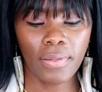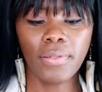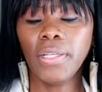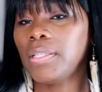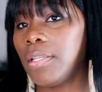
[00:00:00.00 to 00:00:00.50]

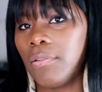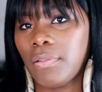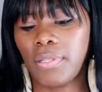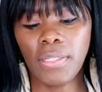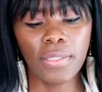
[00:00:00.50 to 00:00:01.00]
This little,
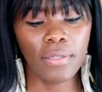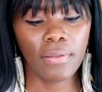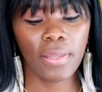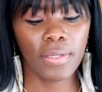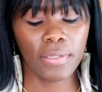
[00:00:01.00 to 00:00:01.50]
this
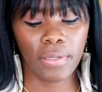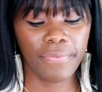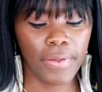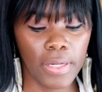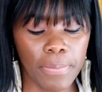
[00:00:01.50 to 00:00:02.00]
little thing looks
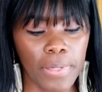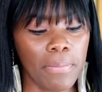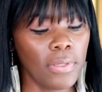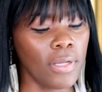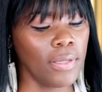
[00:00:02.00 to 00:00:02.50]
funny, but I'm gonna,